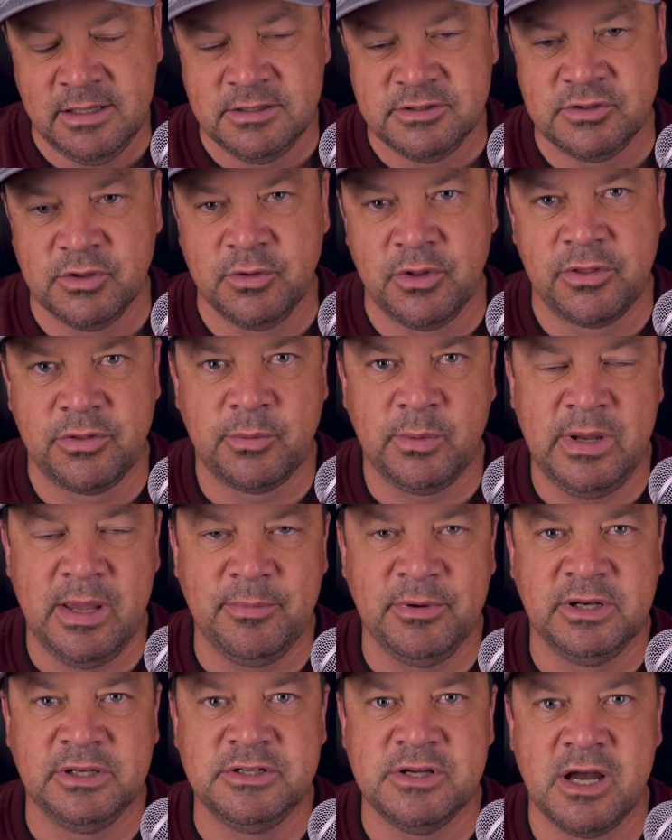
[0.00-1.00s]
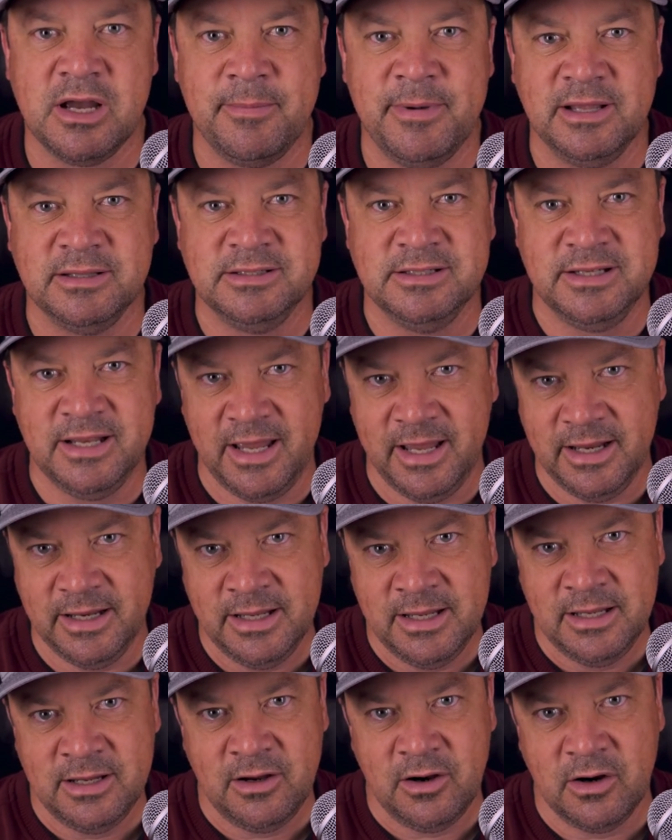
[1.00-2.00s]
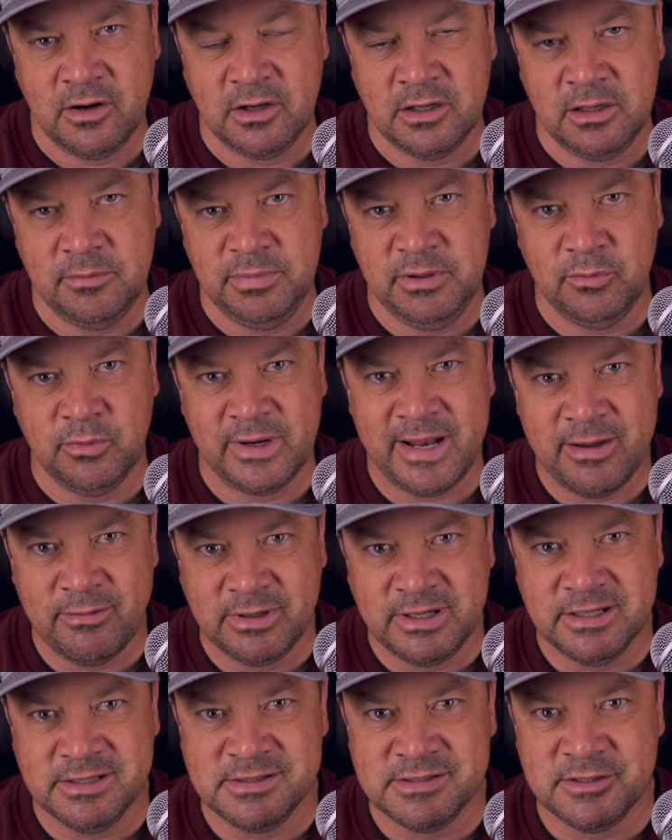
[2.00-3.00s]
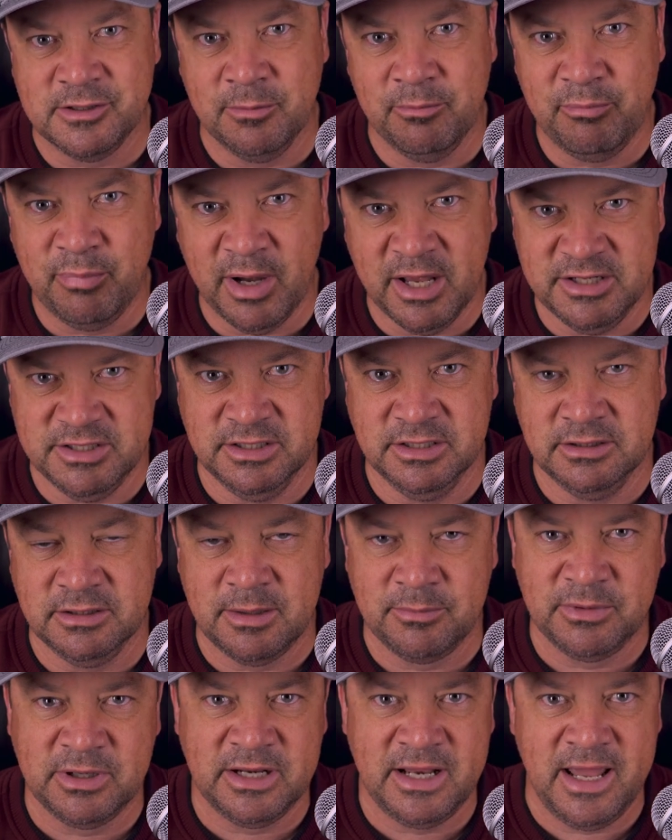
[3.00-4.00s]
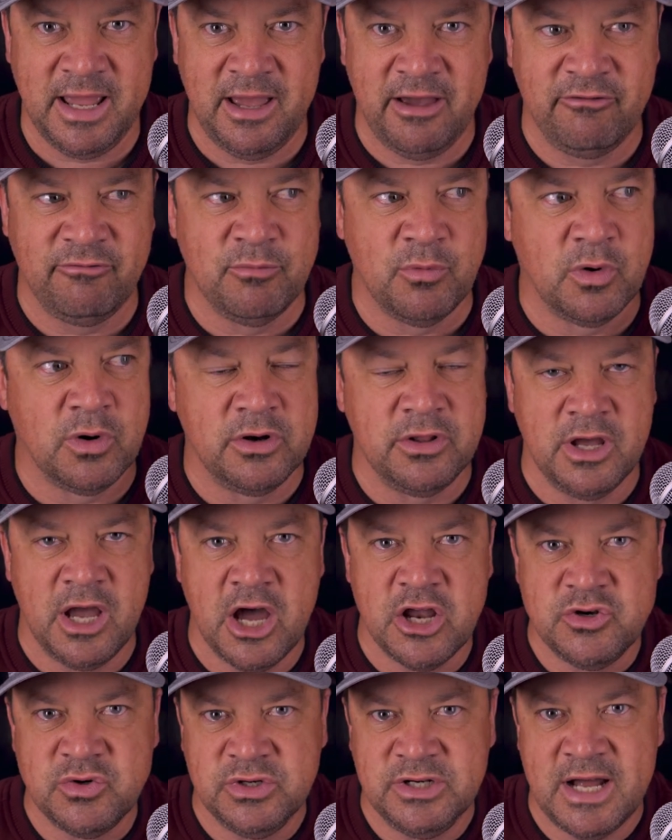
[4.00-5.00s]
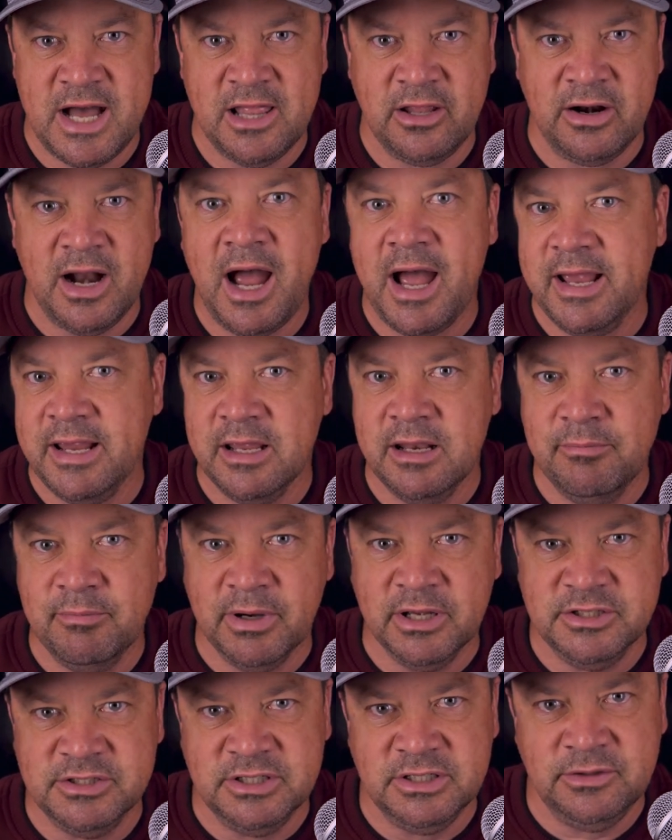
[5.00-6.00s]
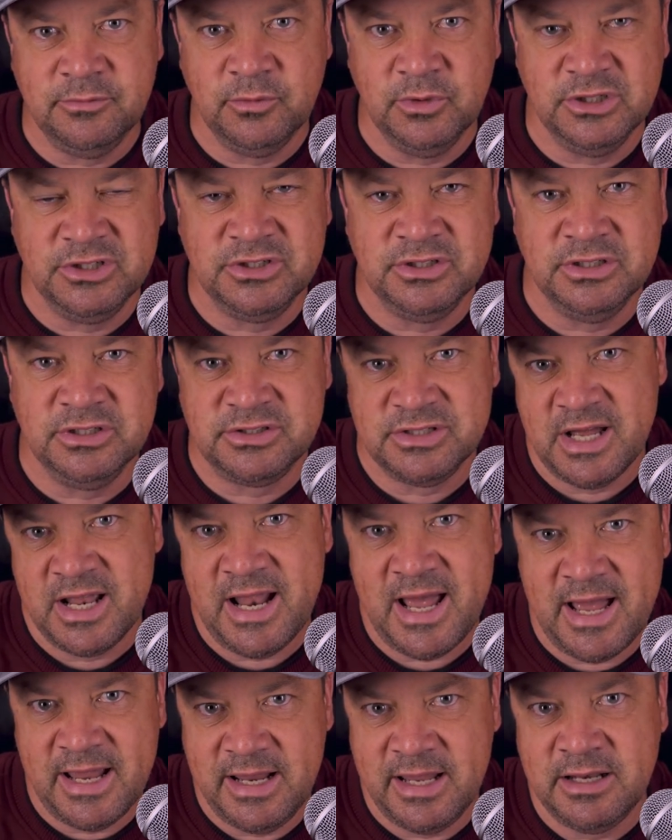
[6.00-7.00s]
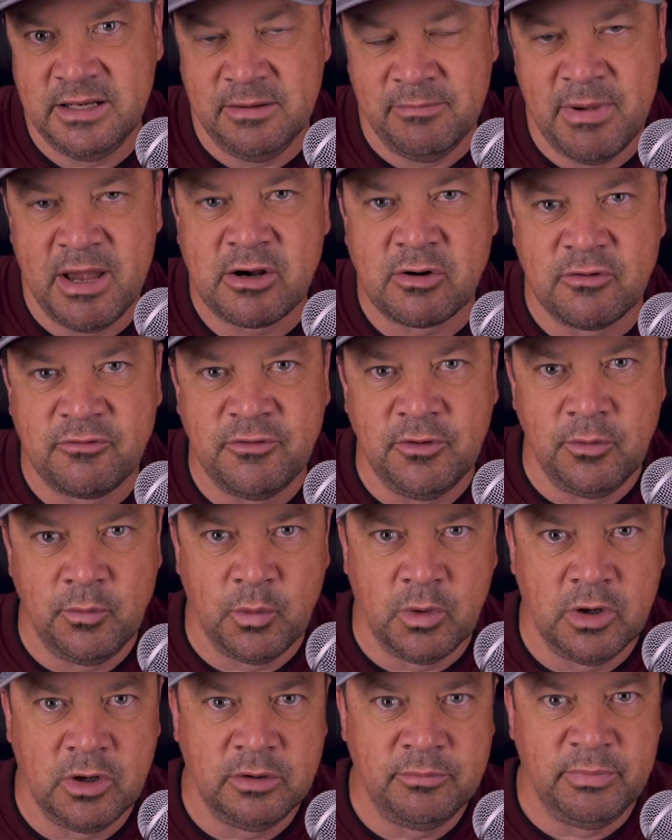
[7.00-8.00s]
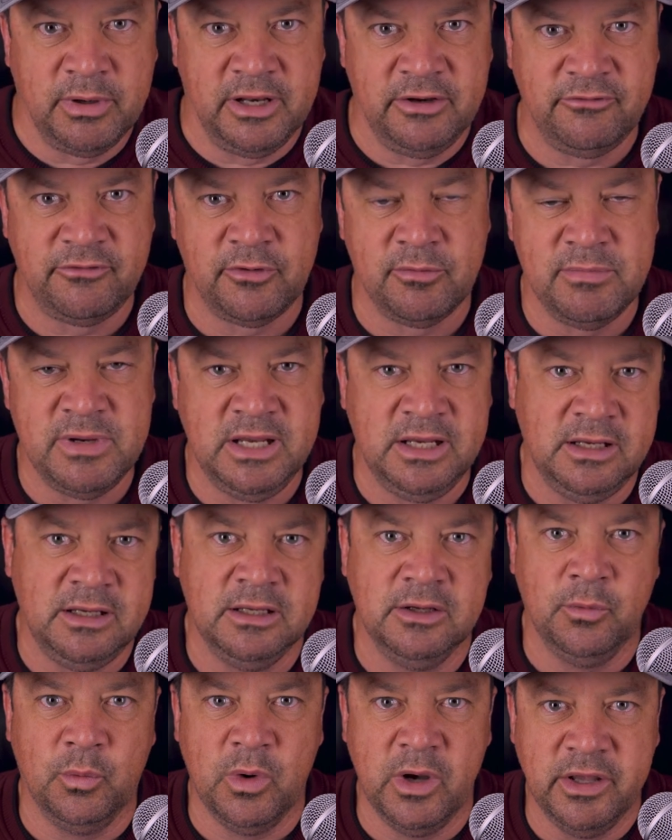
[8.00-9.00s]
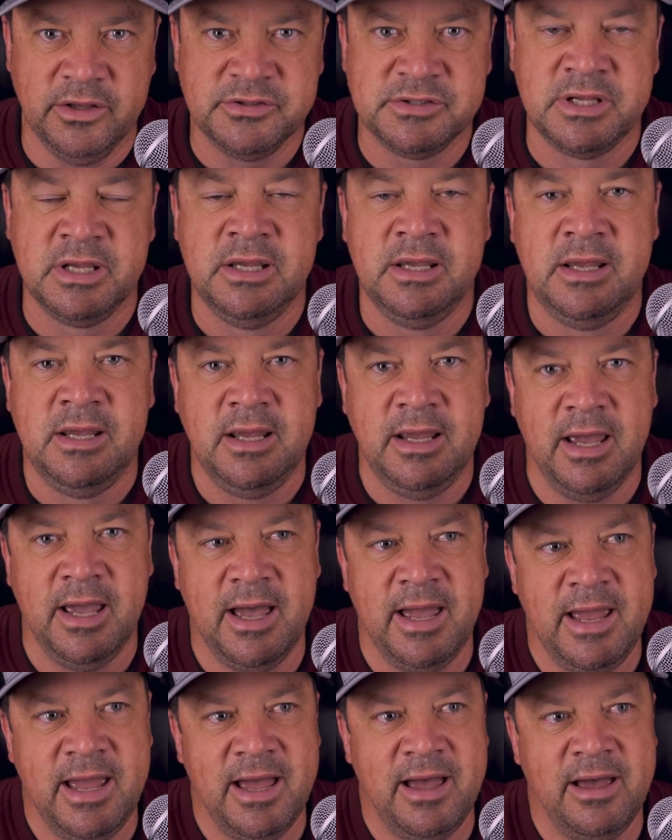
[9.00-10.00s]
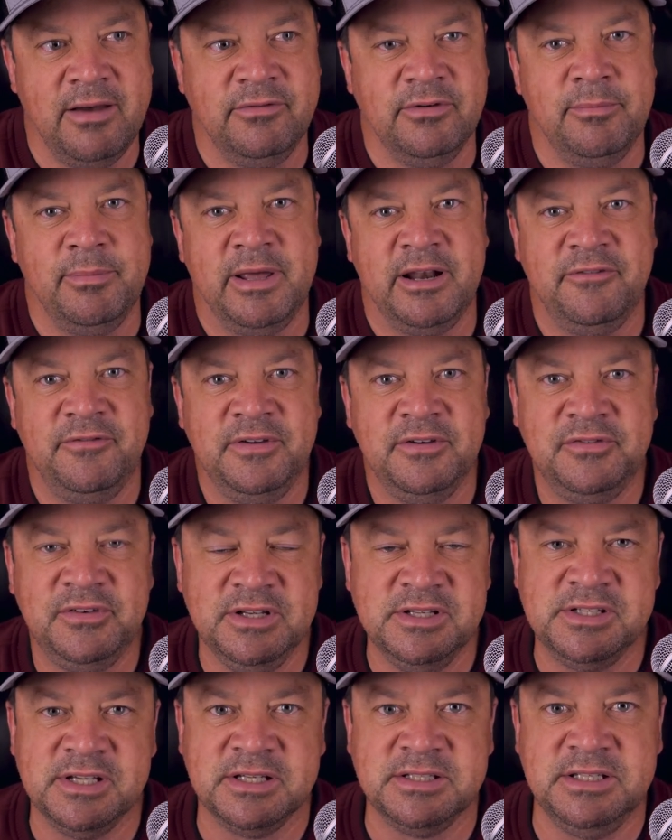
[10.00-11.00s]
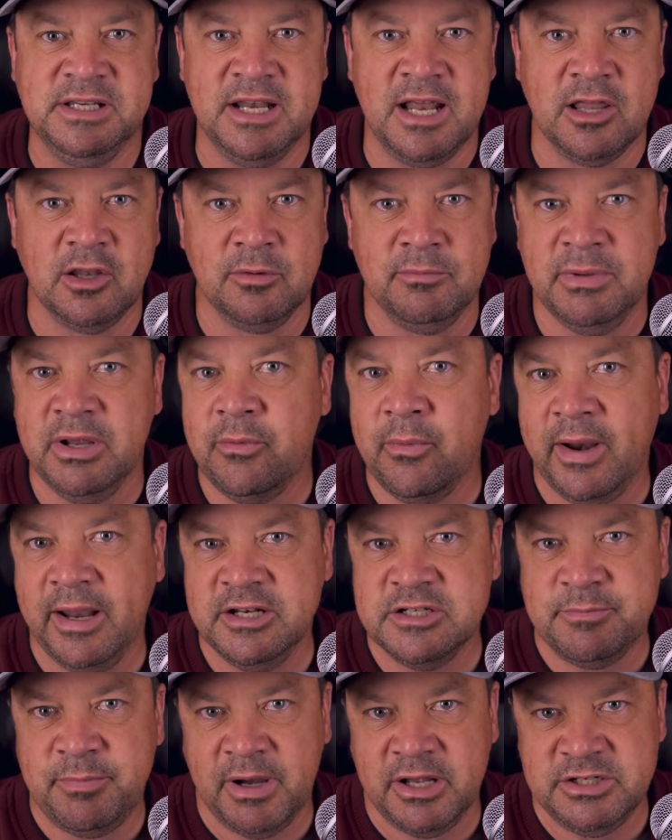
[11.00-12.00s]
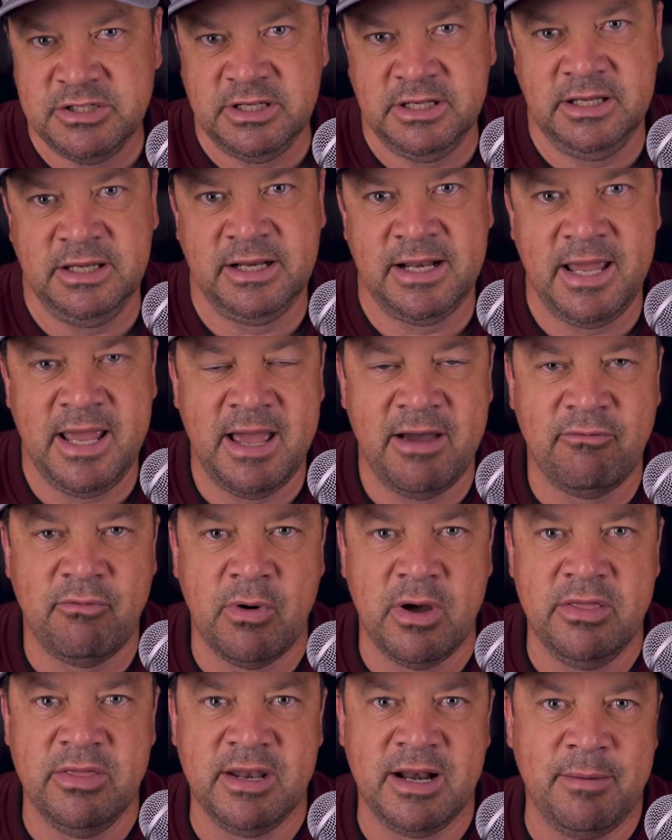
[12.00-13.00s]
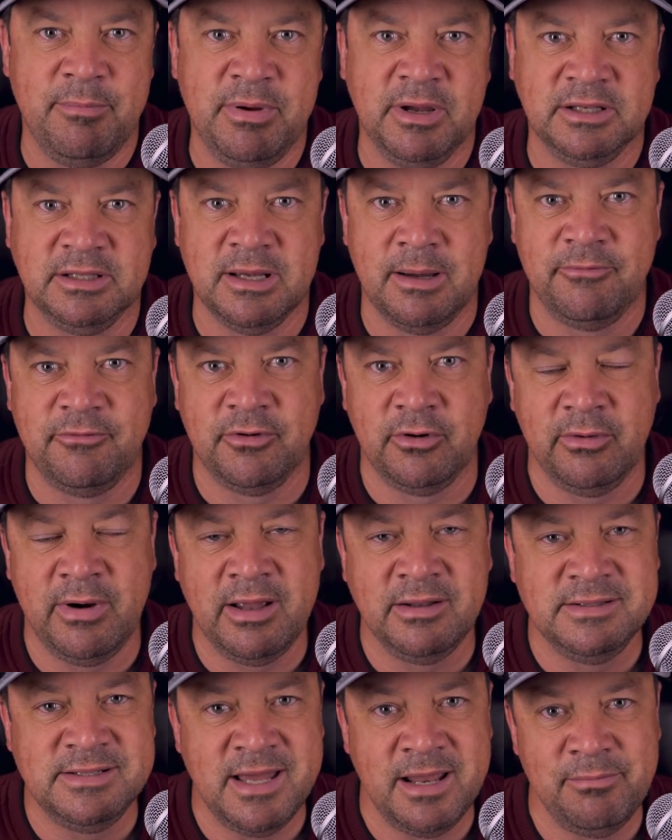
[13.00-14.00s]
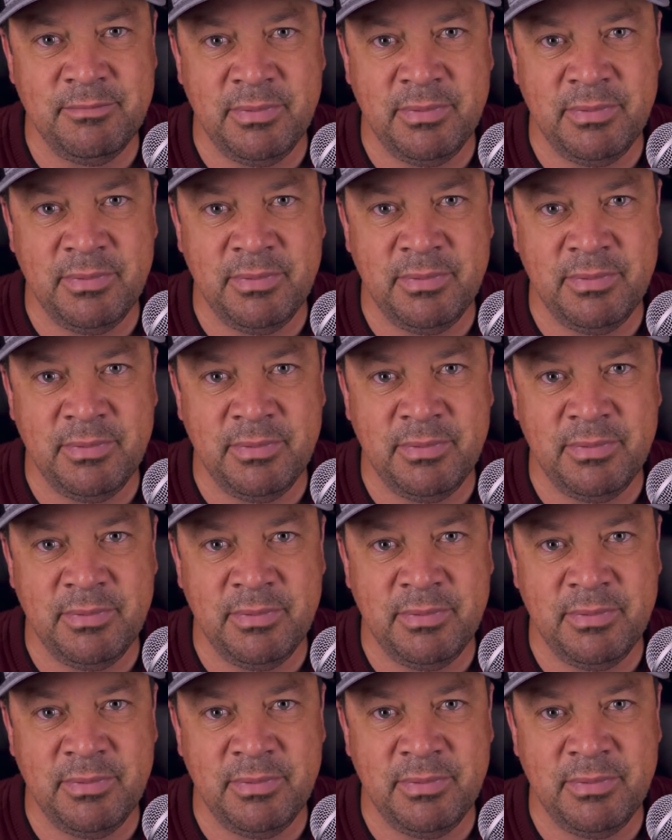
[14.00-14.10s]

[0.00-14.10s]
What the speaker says: So the three I'm going to talk about today are going to be what I would consider budget. I'm going to have more of the $100 high-end budget, which is not high-end in microphone world, but for me, it was. I have about a $50, $60 mid-range budget, and I have one that I picked up for around 10